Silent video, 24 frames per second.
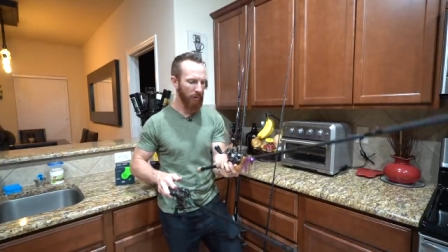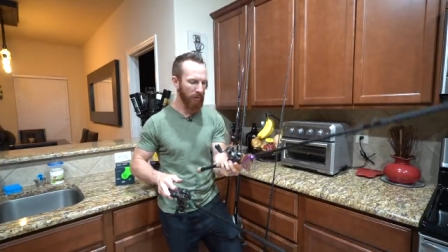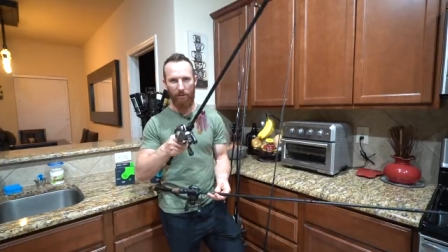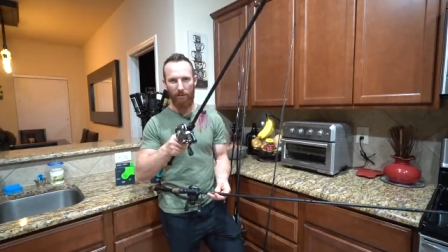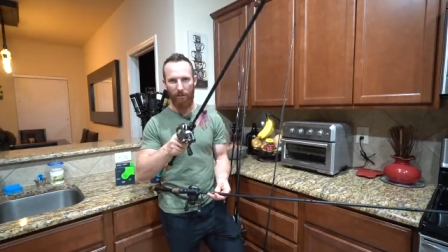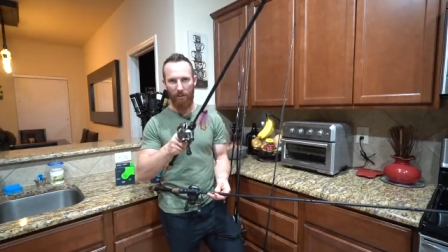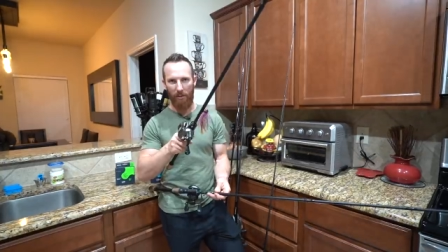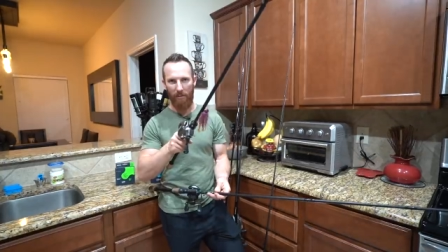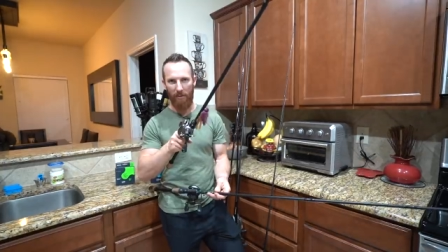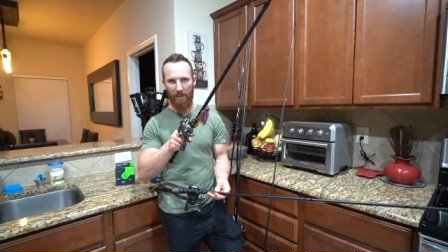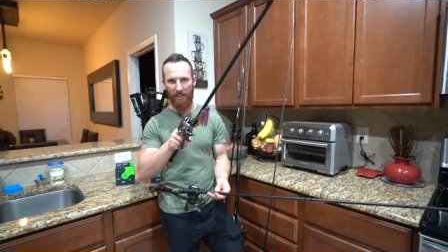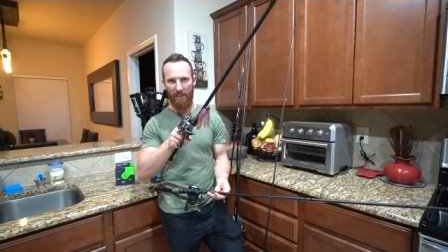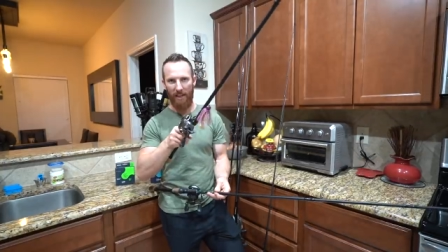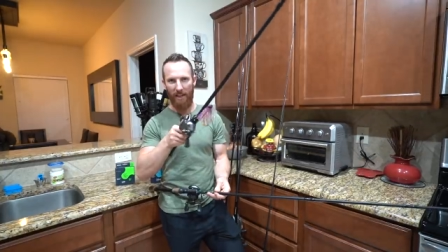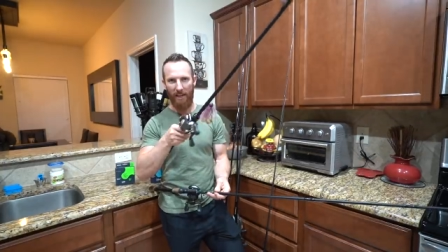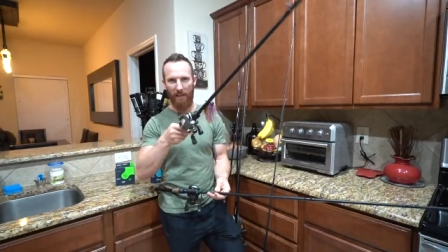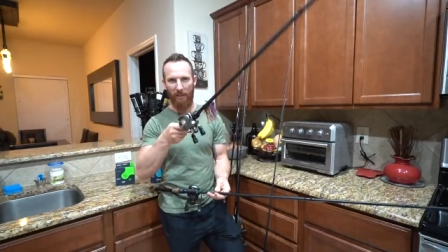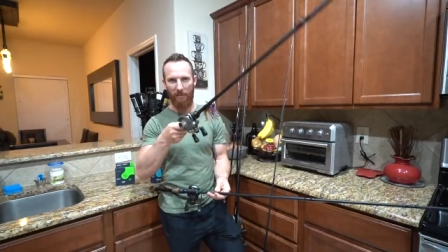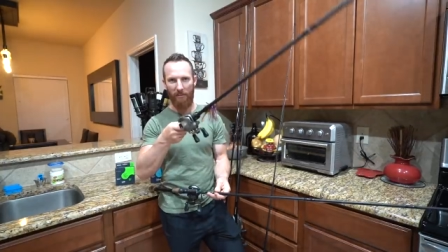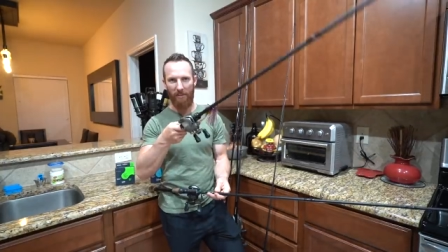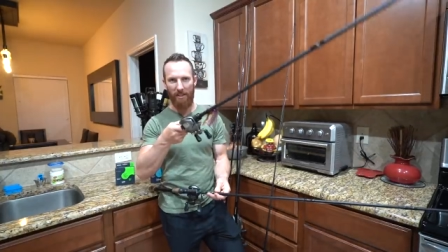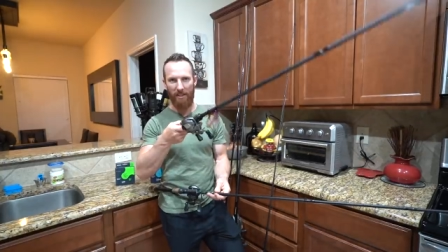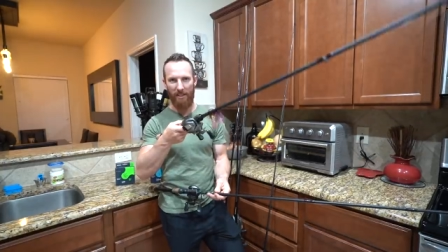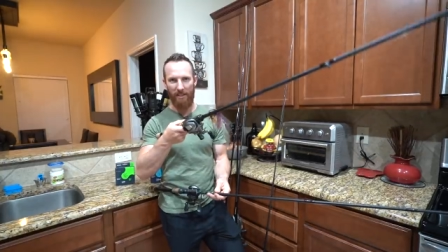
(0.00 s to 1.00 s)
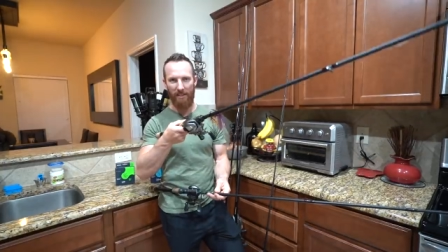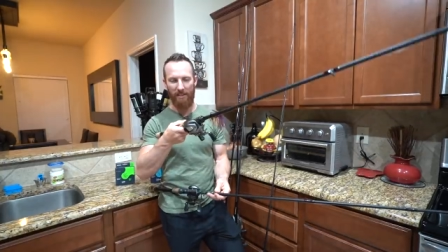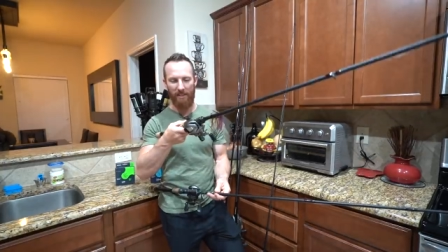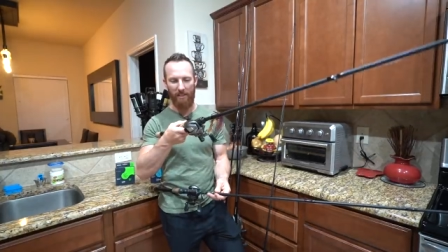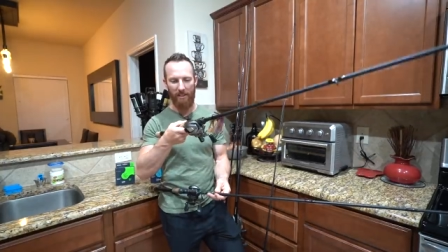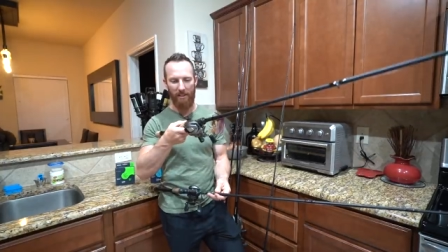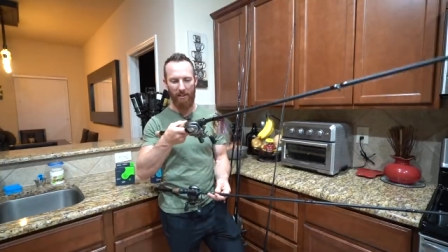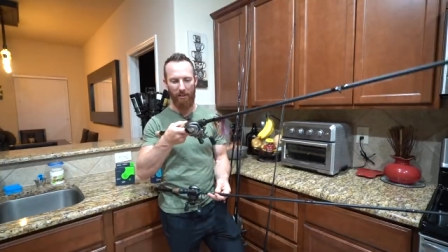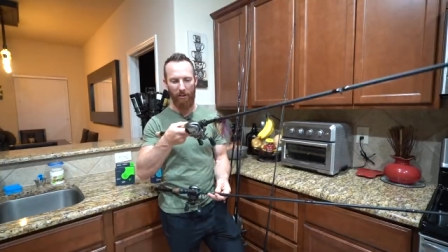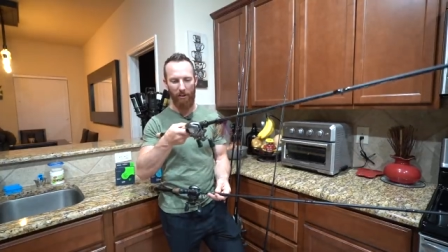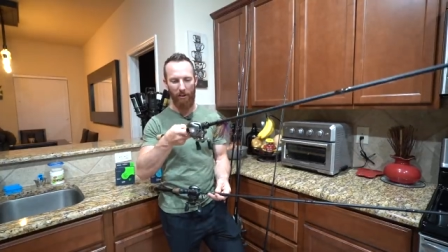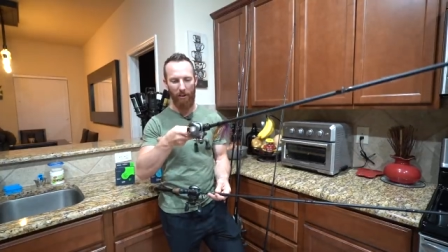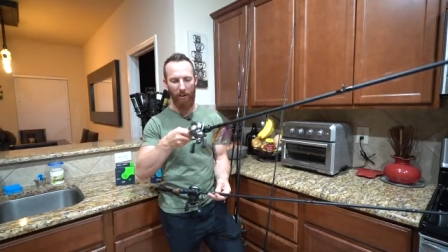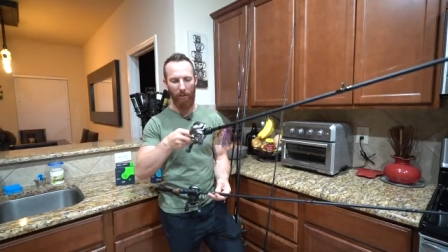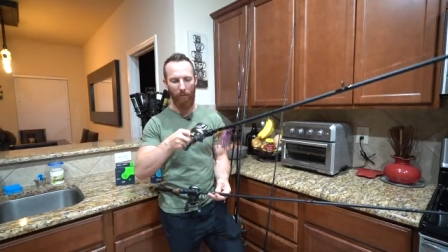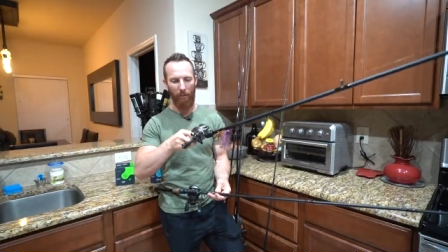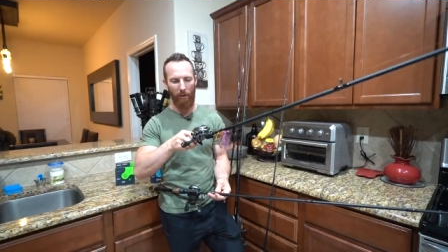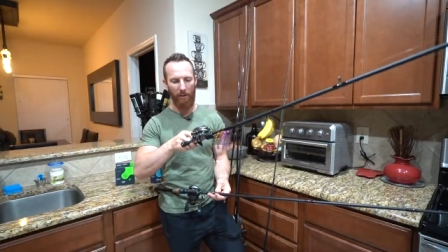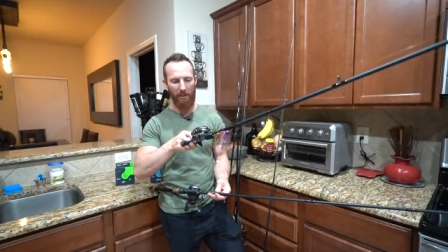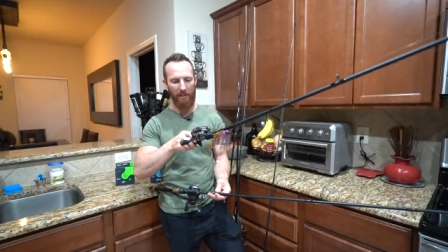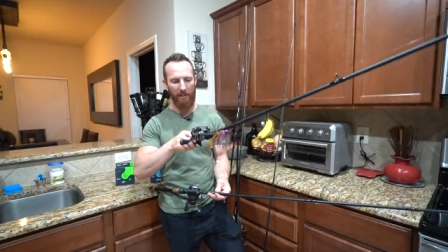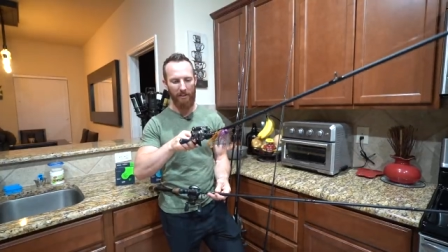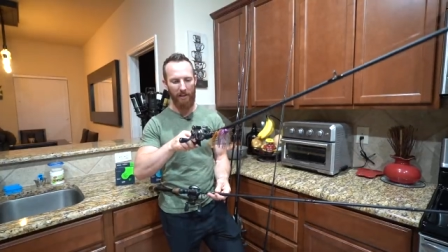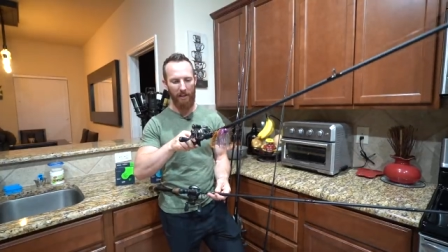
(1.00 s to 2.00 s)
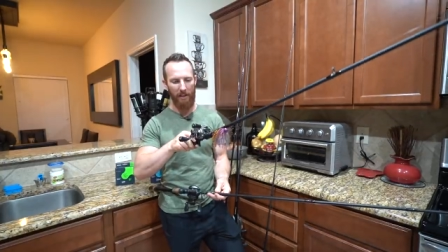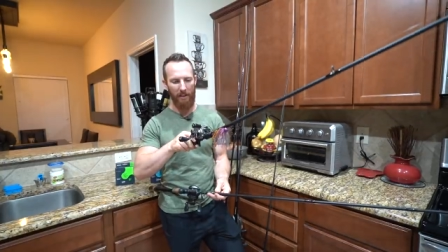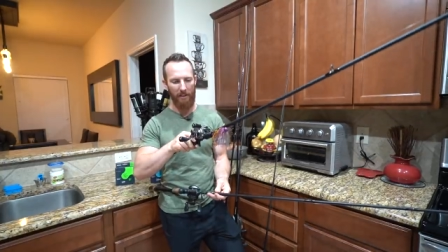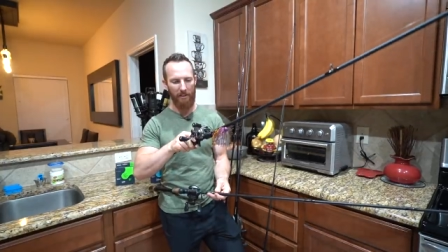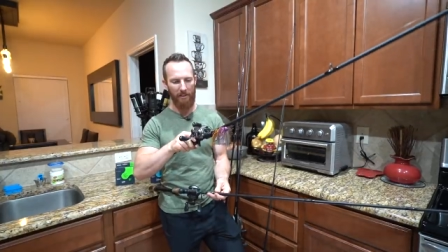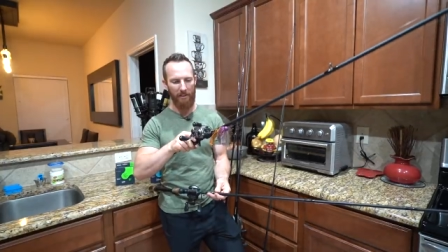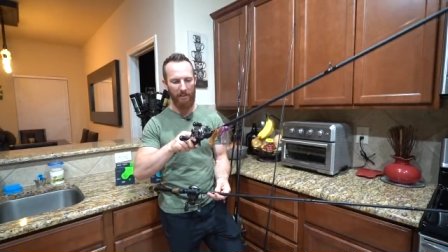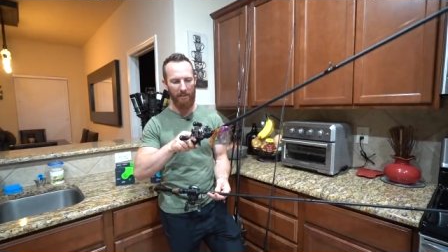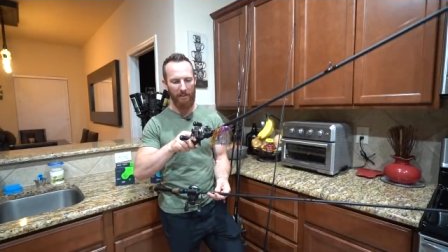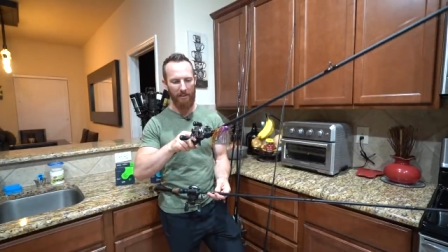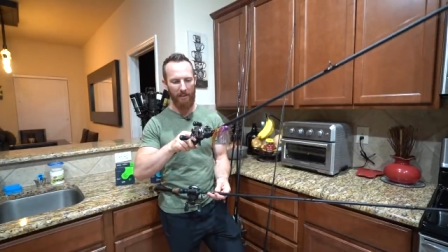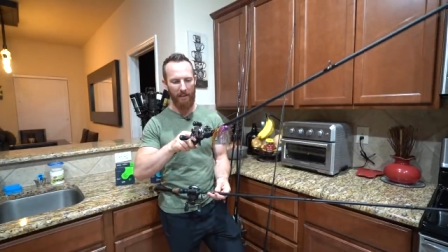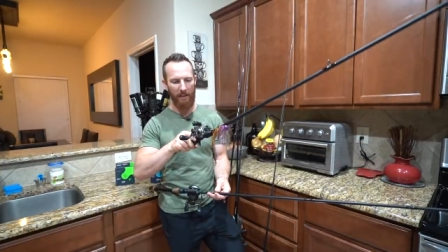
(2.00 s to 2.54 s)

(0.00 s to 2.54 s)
So the Metanium DC, y'all, I wanna say this is